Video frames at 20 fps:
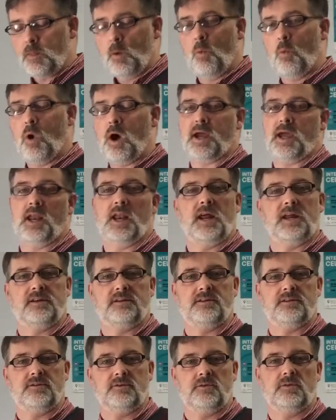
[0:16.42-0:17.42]
What can I
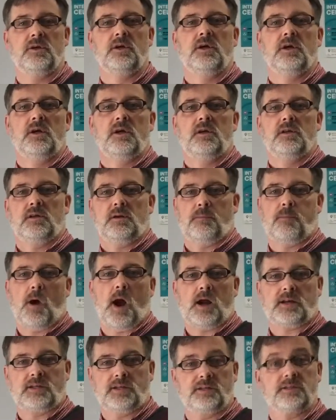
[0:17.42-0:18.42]
do to
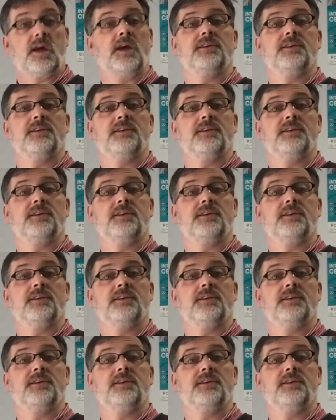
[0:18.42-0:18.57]
practice?